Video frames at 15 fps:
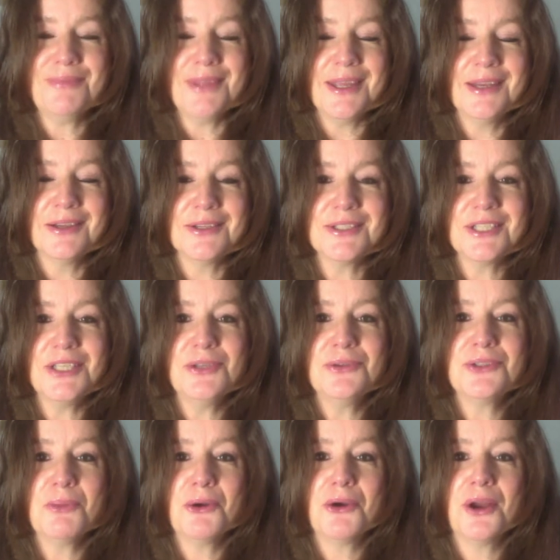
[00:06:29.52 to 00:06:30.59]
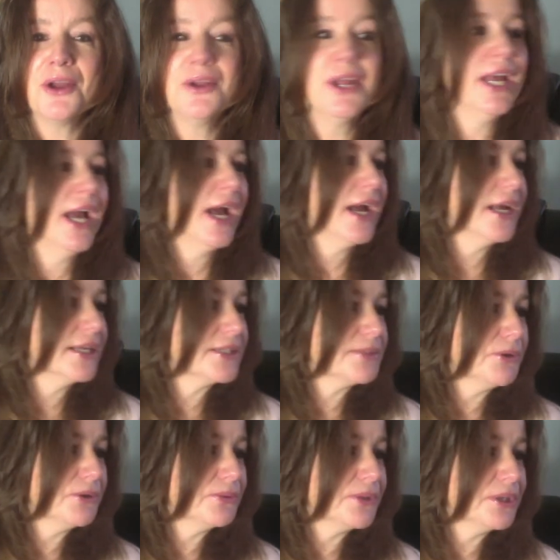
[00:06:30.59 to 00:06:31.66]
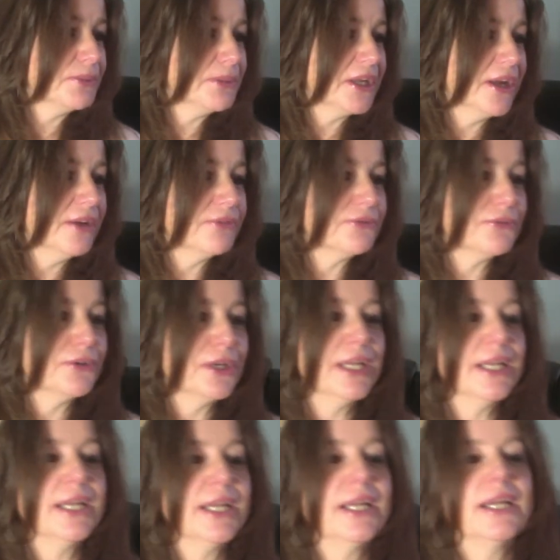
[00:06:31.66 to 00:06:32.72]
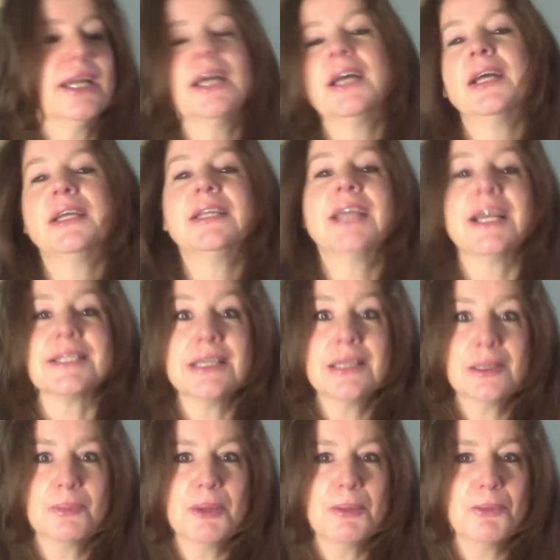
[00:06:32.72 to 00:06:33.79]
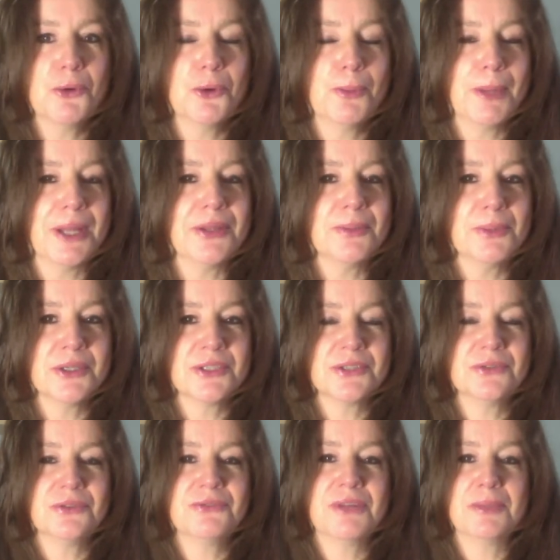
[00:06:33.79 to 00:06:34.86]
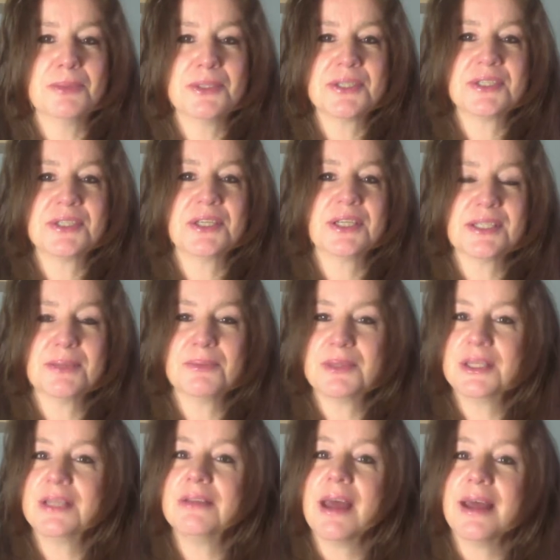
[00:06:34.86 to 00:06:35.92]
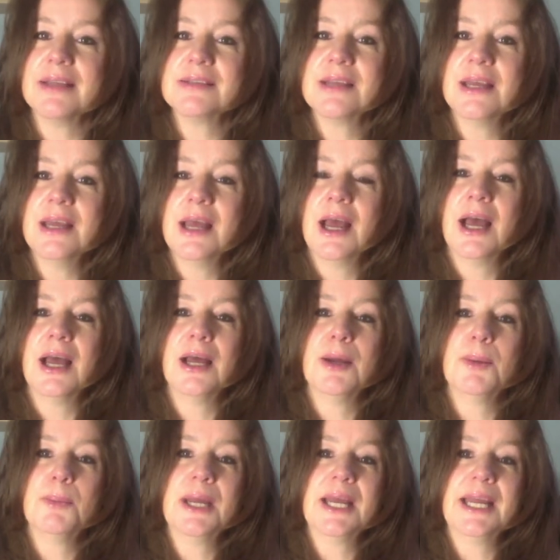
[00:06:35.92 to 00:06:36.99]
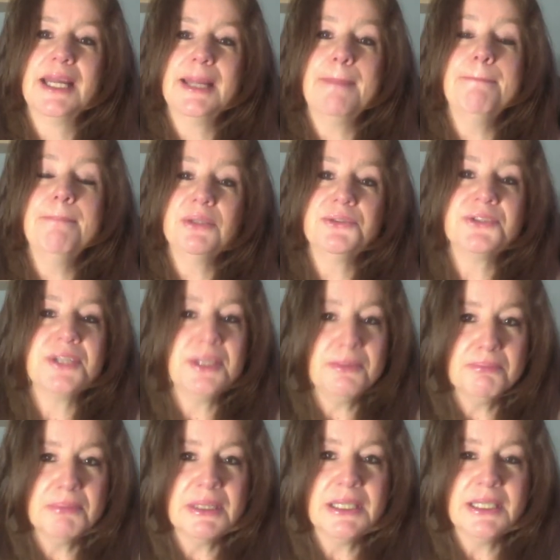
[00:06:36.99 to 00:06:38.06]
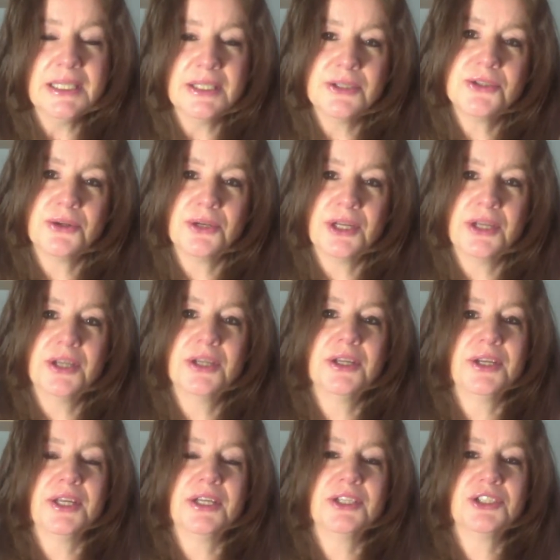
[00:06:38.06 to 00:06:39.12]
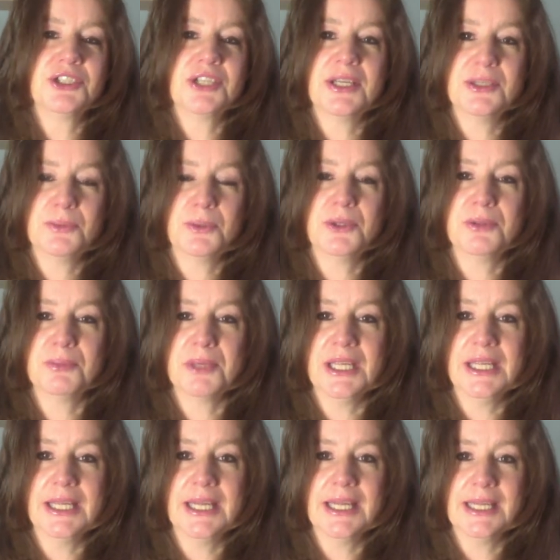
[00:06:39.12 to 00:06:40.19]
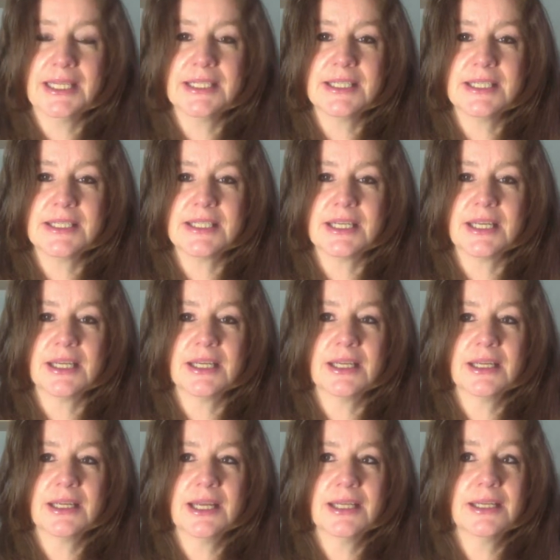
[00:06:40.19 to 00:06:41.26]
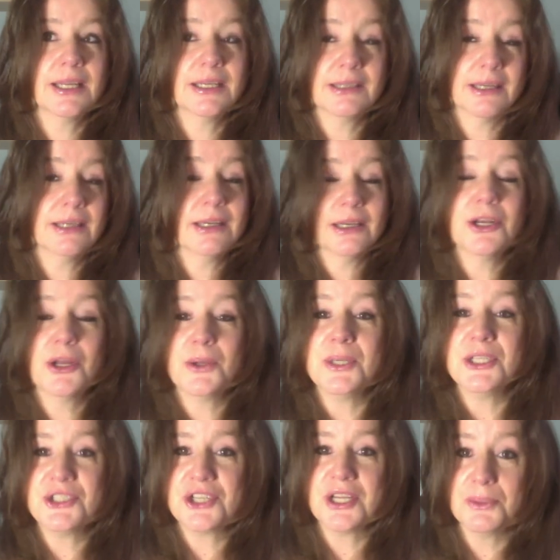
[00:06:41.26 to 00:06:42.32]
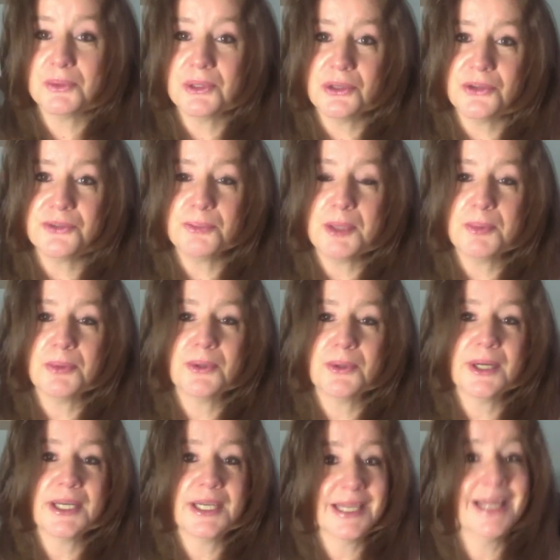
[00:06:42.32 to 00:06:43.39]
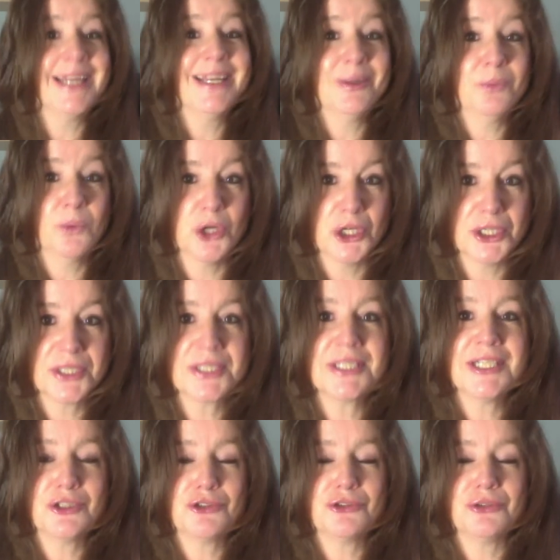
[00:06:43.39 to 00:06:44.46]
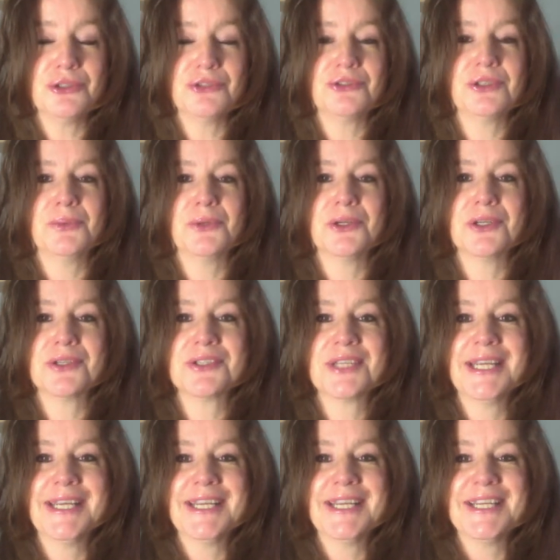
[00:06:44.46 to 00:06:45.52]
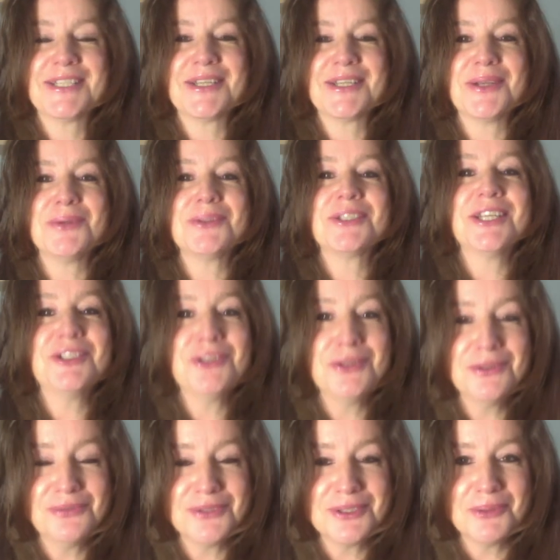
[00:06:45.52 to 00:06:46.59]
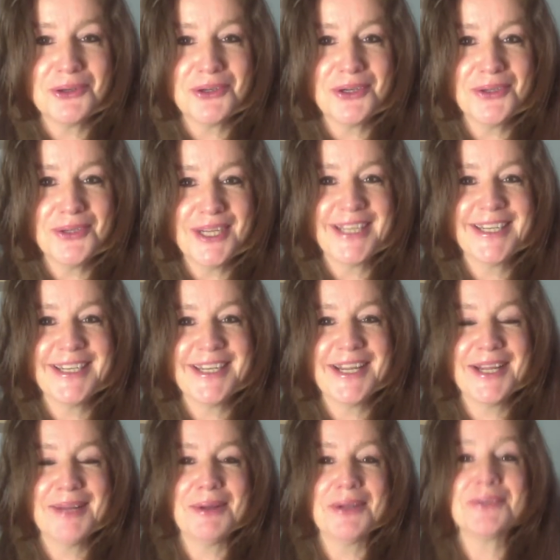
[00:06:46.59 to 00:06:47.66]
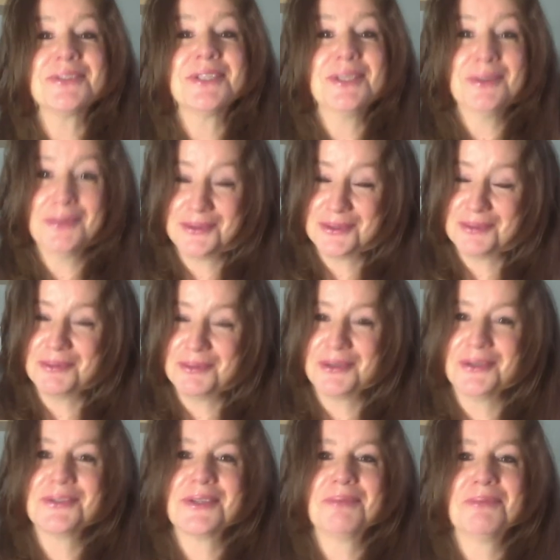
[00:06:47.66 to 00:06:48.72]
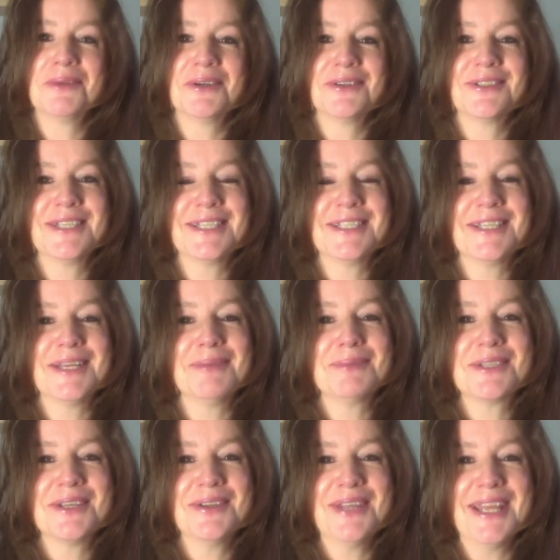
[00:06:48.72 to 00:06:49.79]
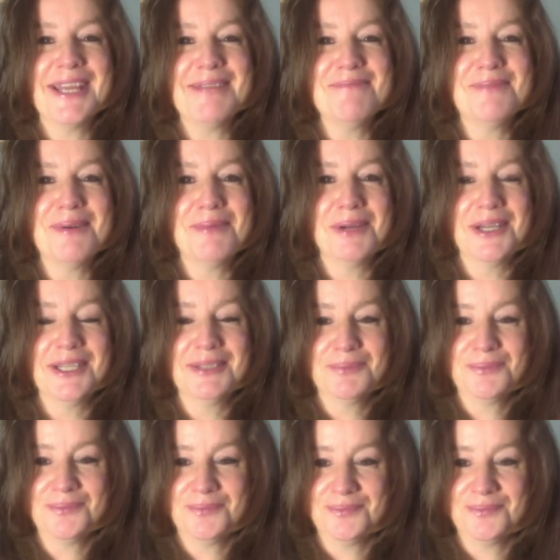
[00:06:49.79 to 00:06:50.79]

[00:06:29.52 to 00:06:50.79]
And I'll see you tomorrow. Tomorrow we're going to be covering, a little bit more about the personal development side, something that a multi-million-dollar earner shared with me, and I know he's shared it with a lot of people, and it works. It truly works. So stay tuned for tomorrow, and I'll see you on tomorrow's marketing tips. Okay, bye-bye.